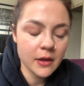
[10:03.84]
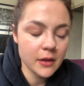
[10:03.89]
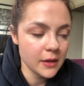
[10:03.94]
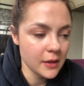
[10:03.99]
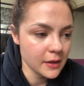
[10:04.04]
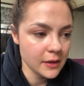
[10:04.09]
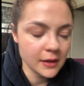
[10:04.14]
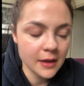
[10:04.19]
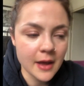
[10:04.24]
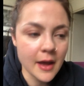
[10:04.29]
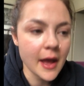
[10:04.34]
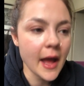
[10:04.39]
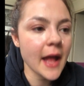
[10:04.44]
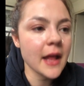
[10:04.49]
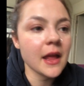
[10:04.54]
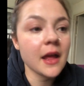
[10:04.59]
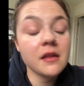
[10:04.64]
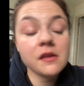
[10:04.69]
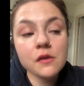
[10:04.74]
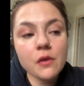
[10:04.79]
yeah.
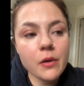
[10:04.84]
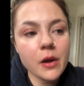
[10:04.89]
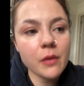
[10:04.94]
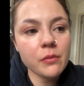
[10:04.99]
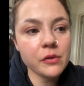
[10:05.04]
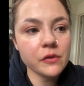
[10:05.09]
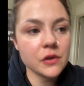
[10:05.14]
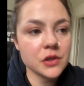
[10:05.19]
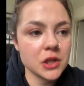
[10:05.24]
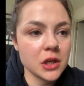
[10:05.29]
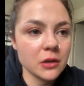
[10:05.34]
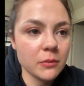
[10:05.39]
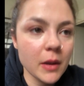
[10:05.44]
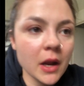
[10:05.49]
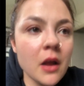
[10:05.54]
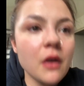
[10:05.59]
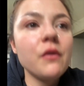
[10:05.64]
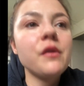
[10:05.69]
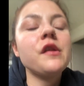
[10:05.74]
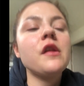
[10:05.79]
And so I was on the tube and
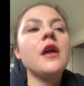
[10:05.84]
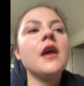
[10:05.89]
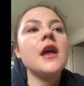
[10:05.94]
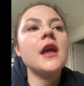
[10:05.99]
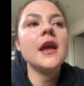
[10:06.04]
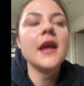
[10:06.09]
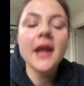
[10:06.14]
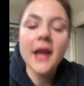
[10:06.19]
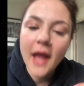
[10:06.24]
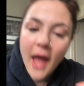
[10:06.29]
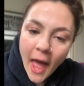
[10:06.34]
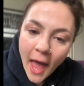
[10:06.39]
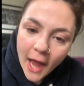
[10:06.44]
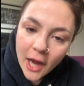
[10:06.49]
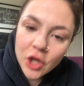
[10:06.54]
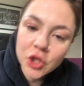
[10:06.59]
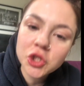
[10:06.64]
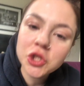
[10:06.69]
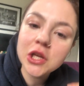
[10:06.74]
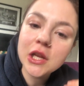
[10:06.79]
I was
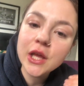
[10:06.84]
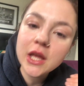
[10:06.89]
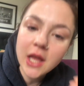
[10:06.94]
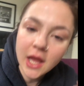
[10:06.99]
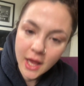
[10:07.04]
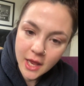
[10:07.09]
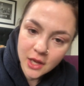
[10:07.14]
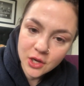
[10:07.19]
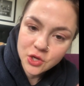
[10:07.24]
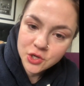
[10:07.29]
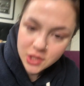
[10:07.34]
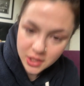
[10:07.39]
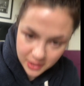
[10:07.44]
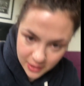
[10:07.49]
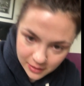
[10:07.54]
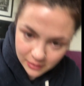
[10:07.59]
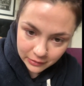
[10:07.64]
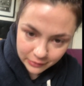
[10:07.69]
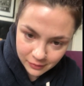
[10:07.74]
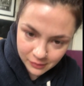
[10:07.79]
actually in
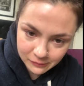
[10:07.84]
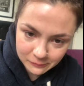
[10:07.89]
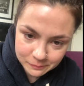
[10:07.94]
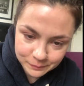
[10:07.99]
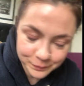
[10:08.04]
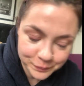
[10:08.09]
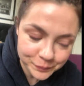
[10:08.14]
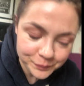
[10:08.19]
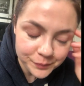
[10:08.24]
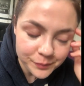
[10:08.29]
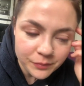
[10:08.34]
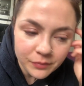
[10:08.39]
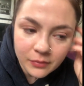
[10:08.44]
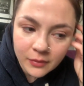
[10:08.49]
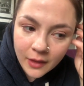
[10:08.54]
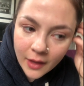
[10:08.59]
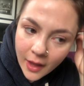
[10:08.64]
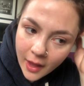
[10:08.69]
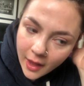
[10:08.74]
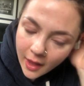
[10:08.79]
tears.
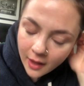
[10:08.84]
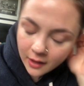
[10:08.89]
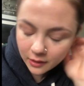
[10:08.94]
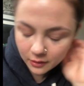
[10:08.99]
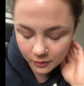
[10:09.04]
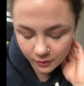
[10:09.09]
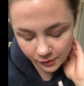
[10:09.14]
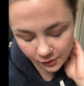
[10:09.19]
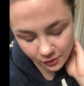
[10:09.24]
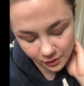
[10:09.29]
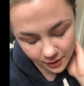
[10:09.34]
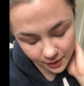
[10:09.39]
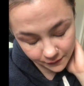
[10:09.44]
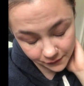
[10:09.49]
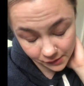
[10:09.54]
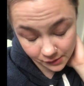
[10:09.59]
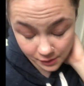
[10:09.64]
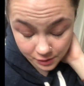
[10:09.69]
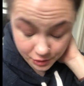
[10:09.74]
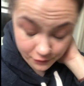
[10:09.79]
And sorry, I have
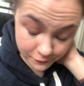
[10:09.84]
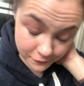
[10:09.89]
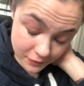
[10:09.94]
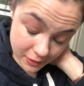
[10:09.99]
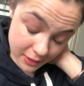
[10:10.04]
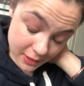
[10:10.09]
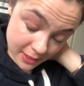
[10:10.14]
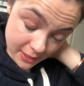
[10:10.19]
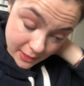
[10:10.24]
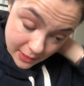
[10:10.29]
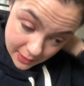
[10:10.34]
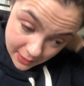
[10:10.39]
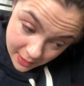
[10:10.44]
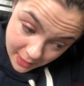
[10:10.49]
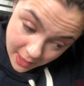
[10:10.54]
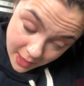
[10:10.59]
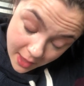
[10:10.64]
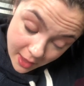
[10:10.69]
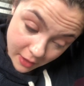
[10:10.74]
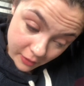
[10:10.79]
such a fucking headache.
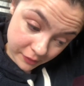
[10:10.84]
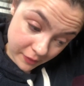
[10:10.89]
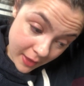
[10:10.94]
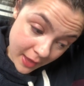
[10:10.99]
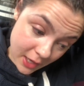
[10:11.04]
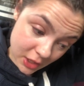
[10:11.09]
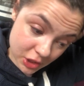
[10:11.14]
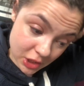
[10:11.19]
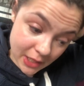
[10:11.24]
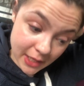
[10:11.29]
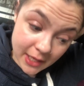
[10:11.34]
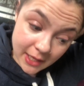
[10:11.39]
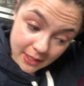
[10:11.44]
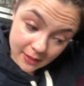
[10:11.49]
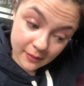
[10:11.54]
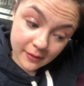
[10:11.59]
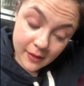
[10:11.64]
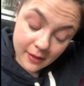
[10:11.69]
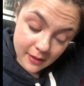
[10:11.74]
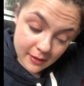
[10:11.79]
I was actually
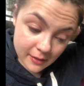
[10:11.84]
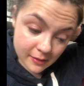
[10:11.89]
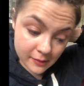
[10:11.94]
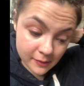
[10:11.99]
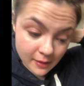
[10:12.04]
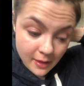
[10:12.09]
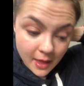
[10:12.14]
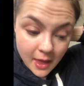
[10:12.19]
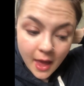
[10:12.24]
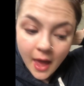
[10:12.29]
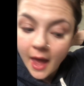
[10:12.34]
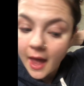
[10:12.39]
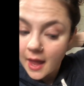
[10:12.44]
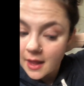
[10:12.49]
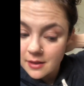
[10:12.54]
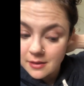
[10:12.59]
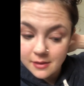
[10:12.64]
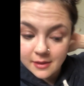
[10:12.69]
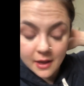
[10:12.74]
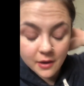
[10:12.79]
in tears,
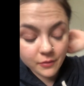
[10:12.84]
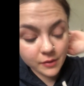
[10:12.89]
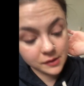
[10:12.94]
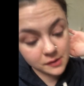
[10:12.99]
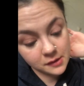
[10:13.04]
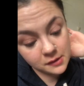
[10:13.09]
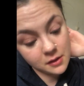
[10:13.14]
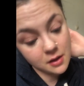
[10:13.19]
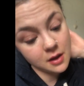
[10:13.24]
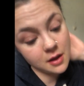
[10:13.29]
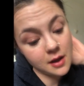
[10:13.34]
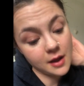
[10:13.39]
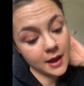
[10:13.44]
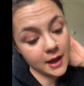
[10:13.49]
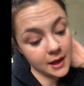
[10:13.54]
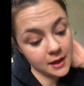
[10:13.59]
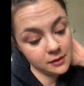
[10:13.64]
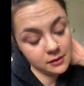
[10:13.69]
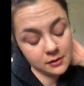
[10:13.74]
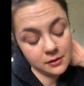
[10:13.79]
and there was this
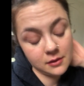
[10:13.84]
guy